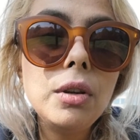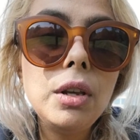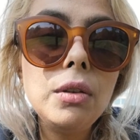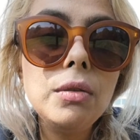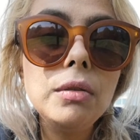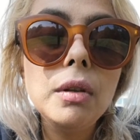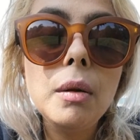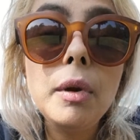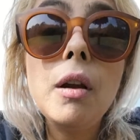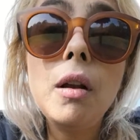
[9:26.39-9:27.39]
cute,
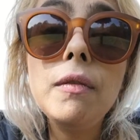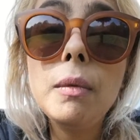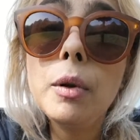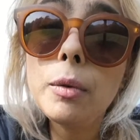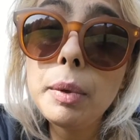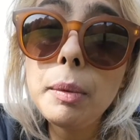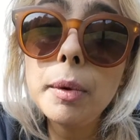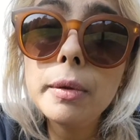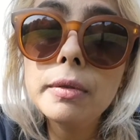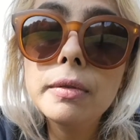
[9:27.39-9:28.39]
but all of them good people.